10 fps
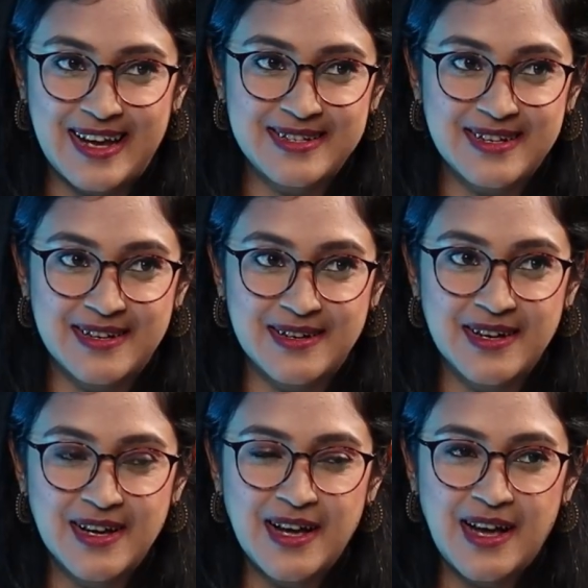That
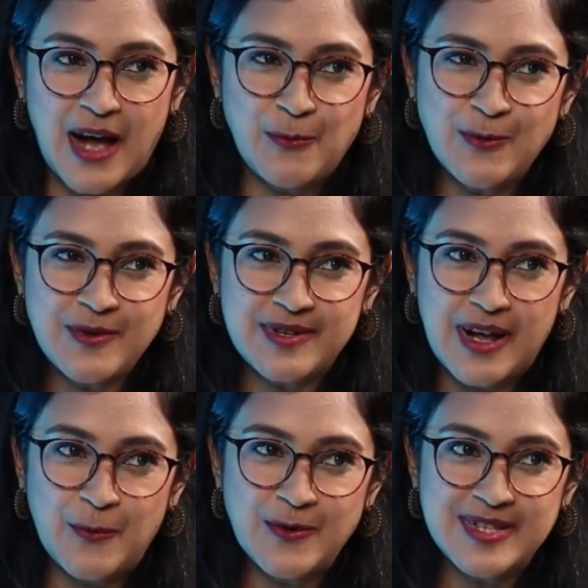I
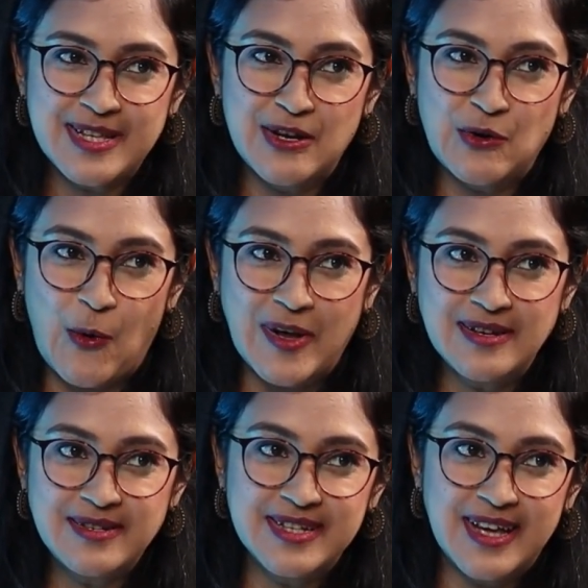won't say
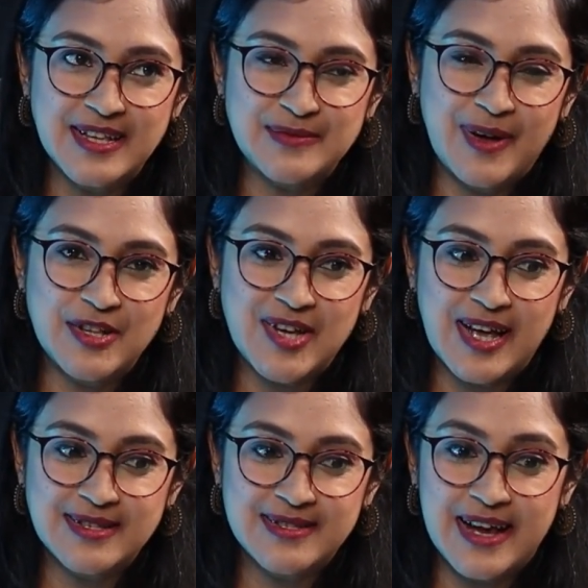loyalty as much
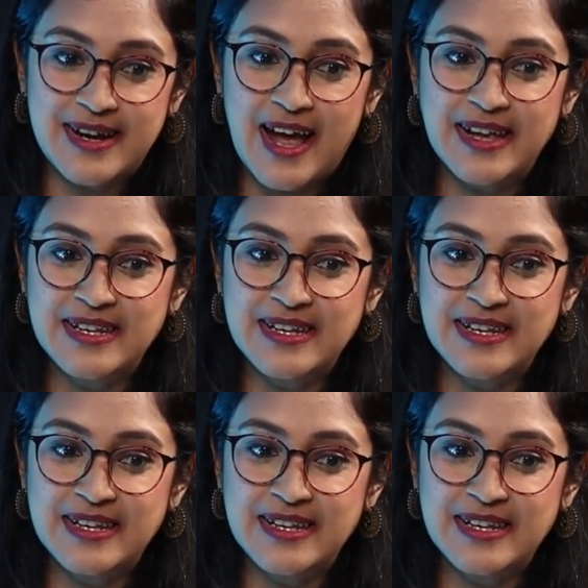as that I